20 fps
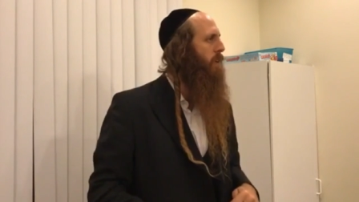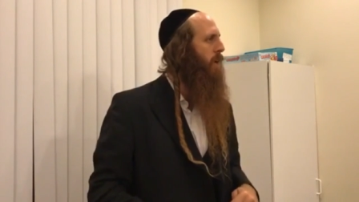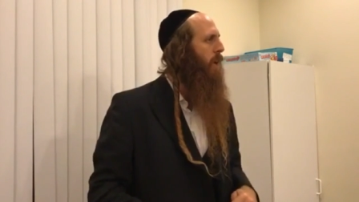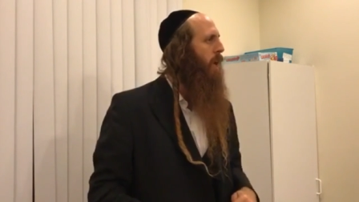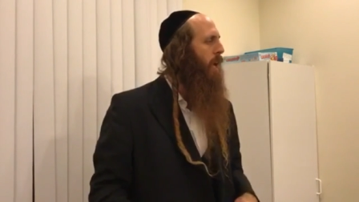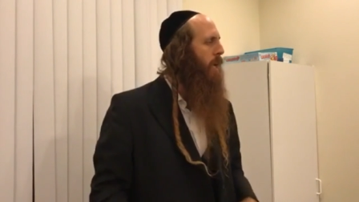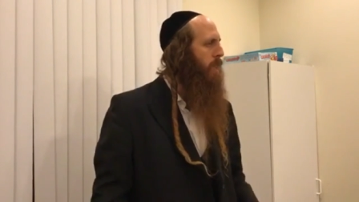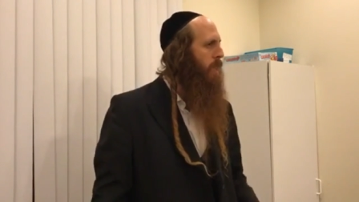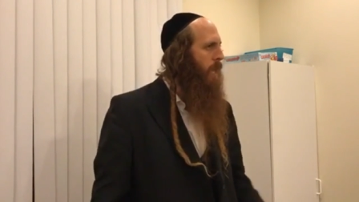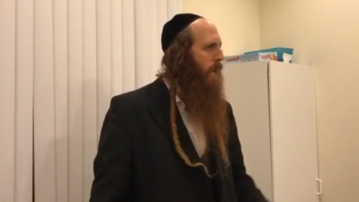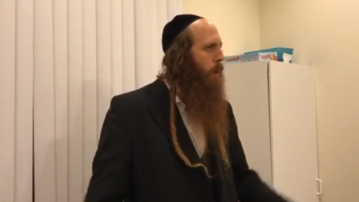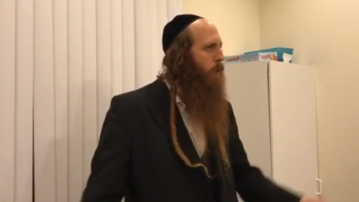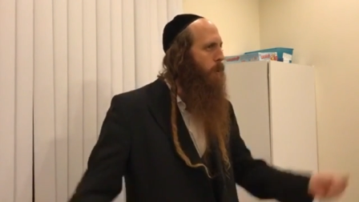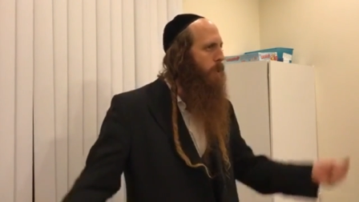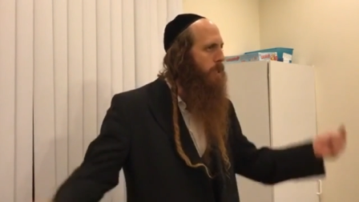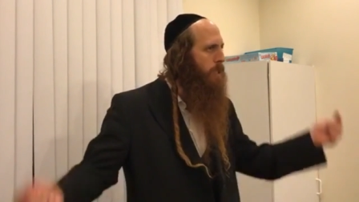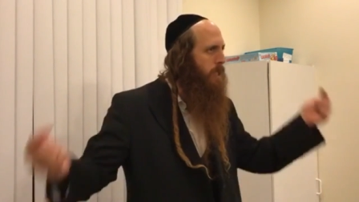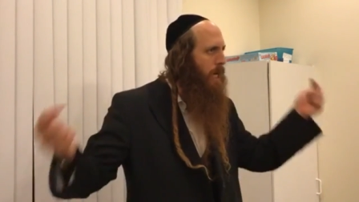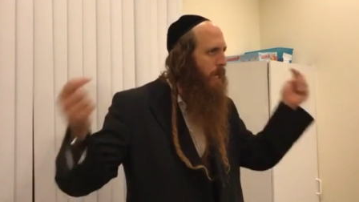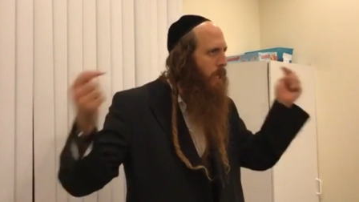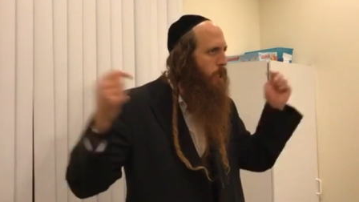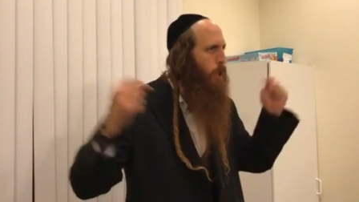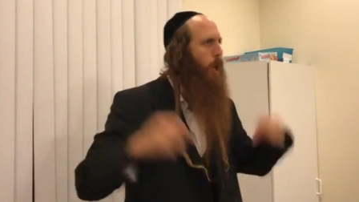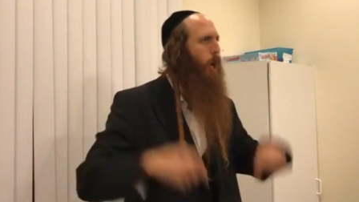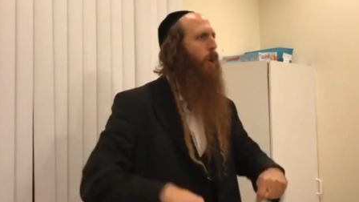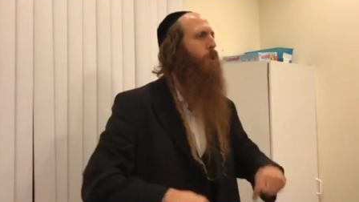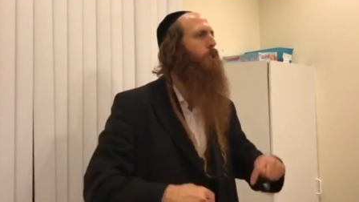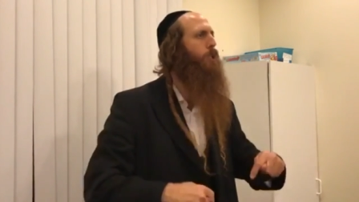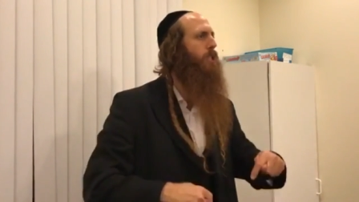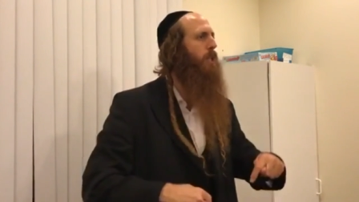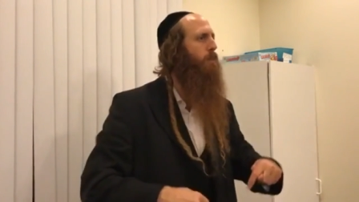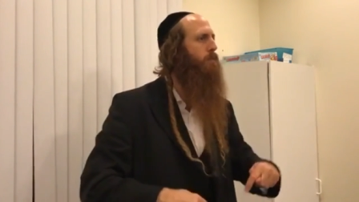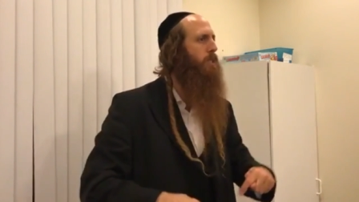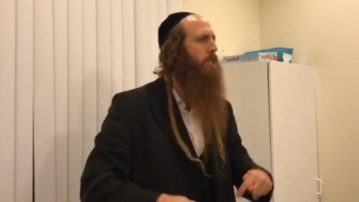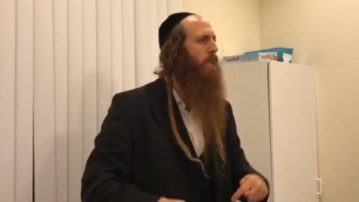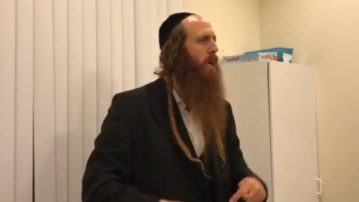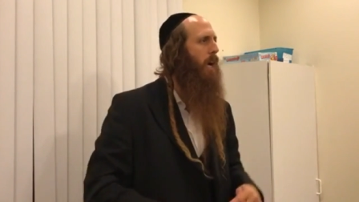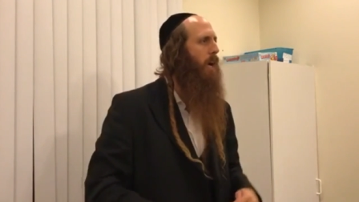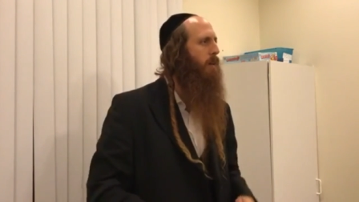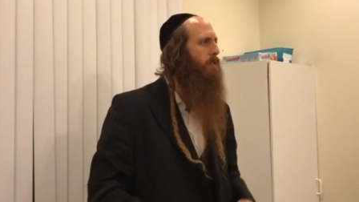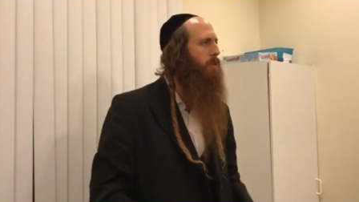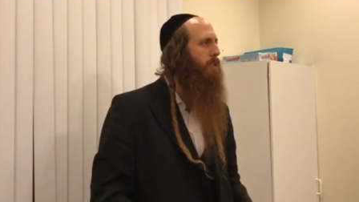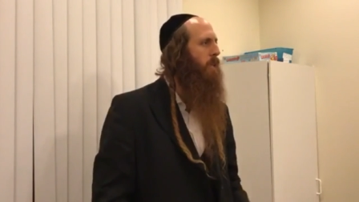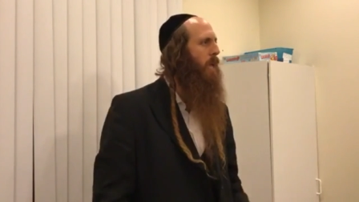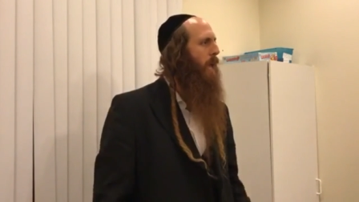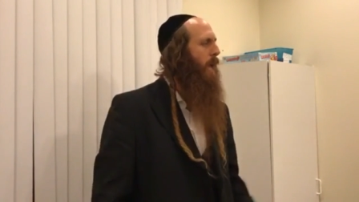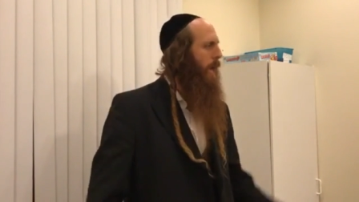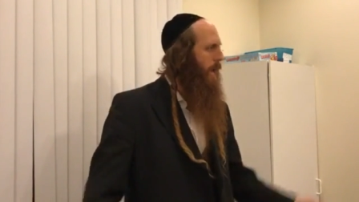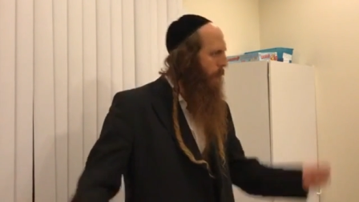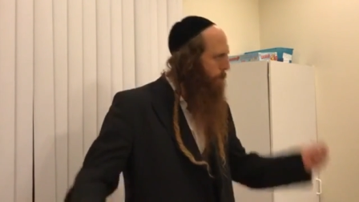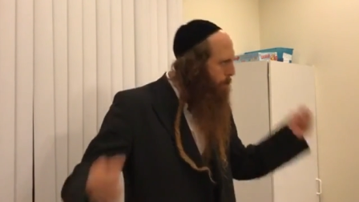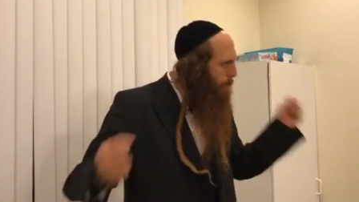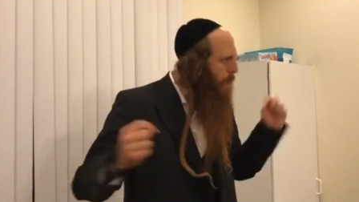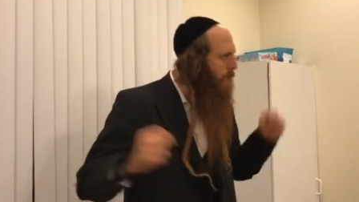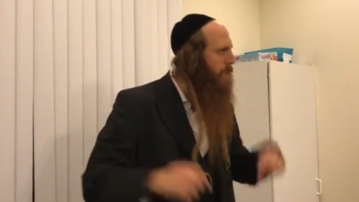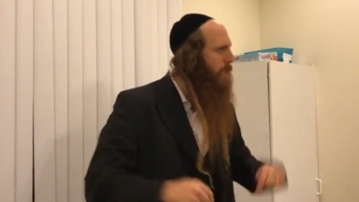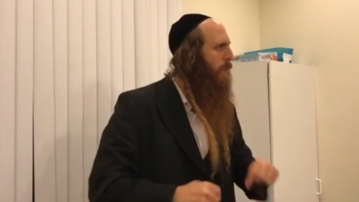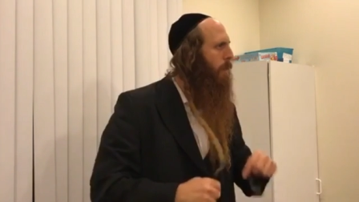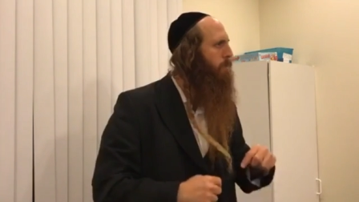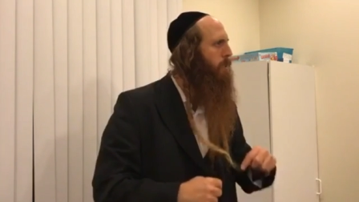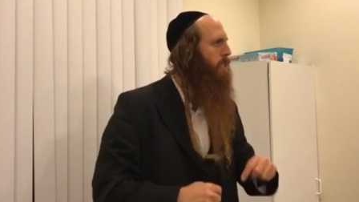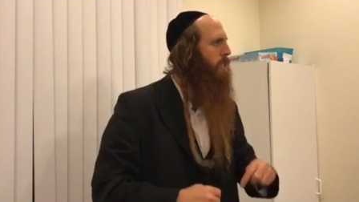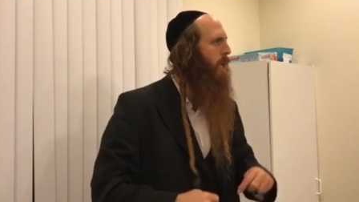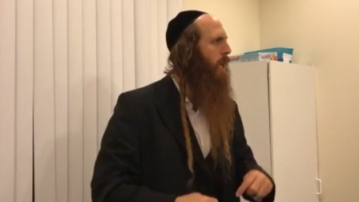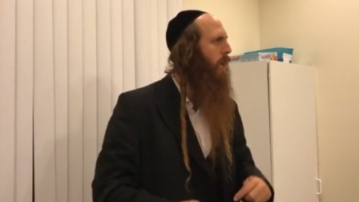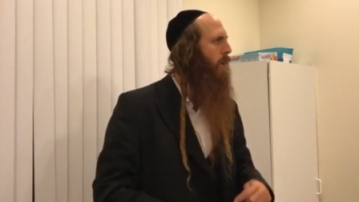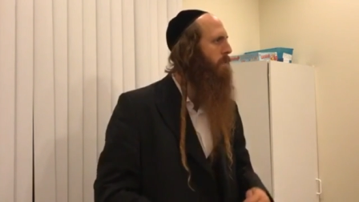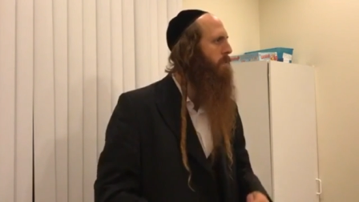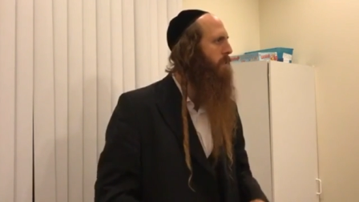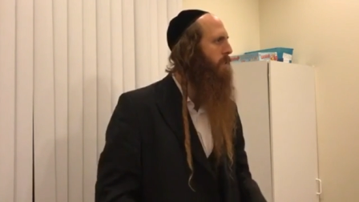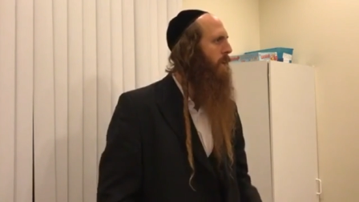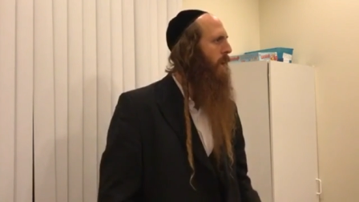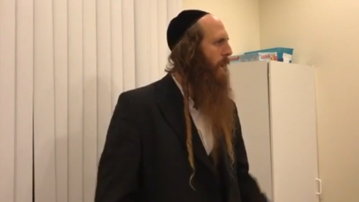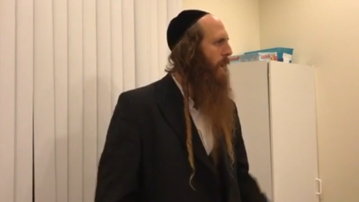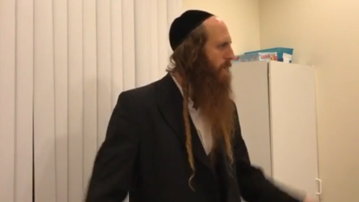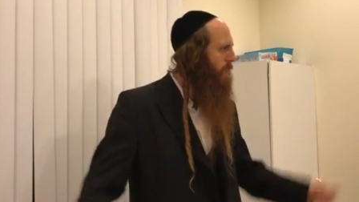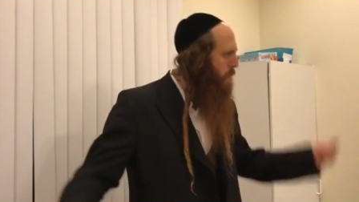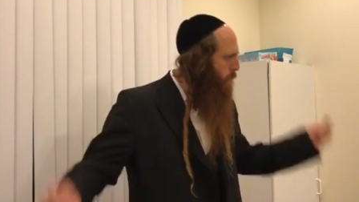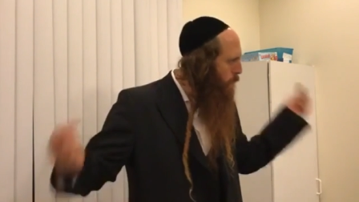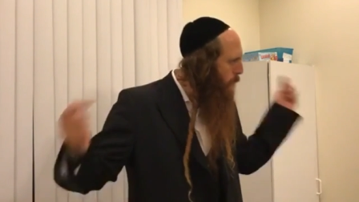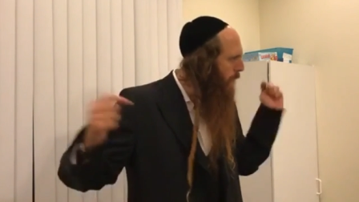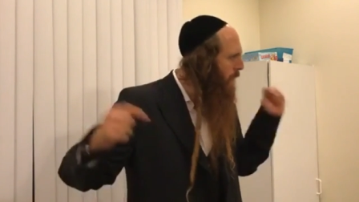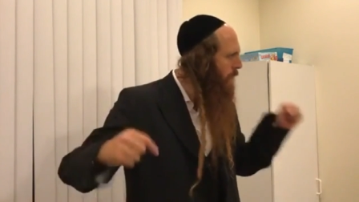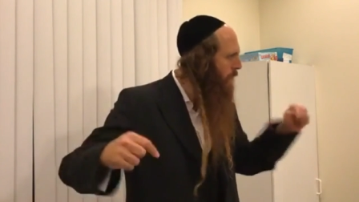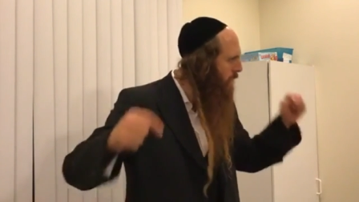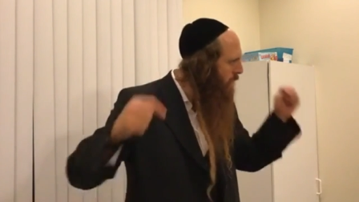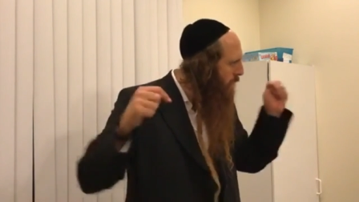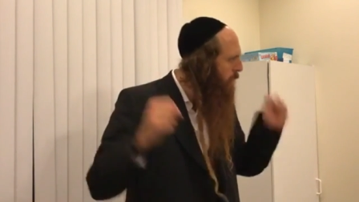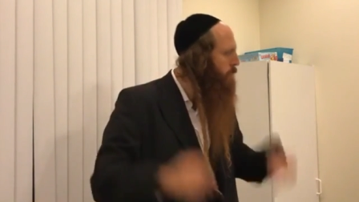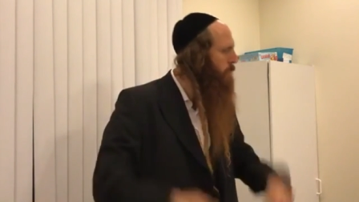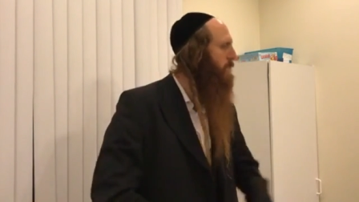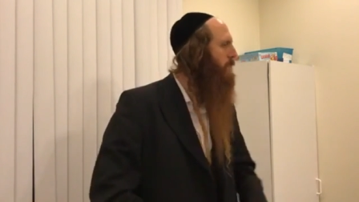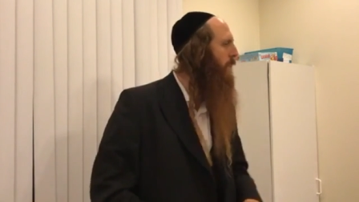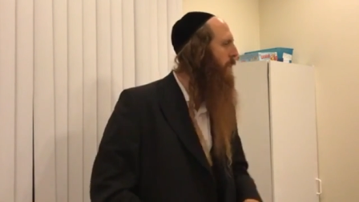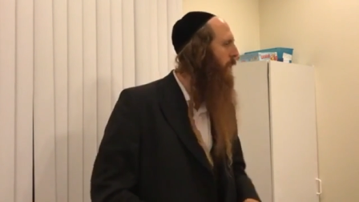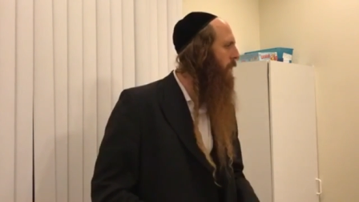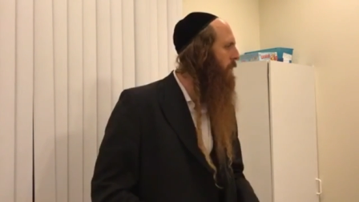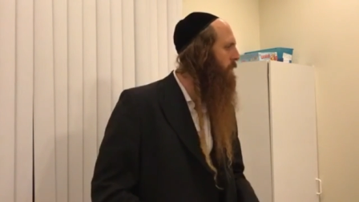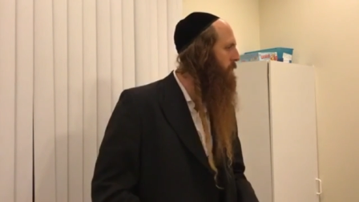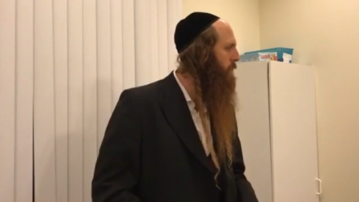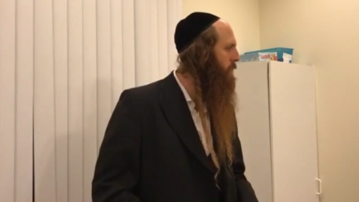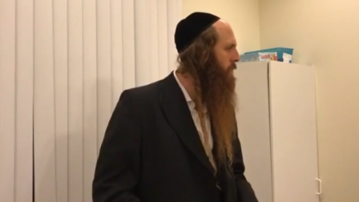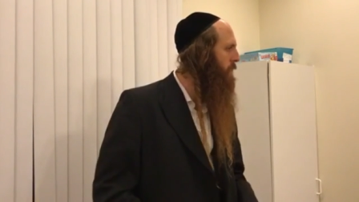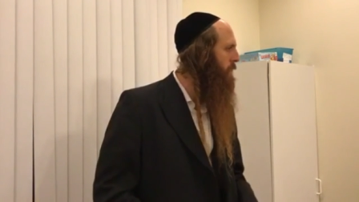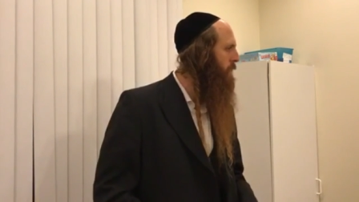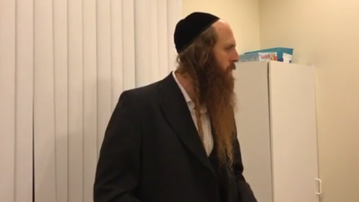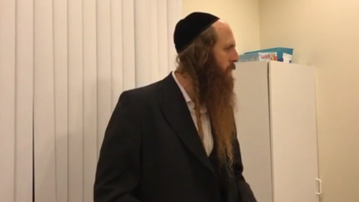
And they will start coach themselves and build themselves and strengthen themselves.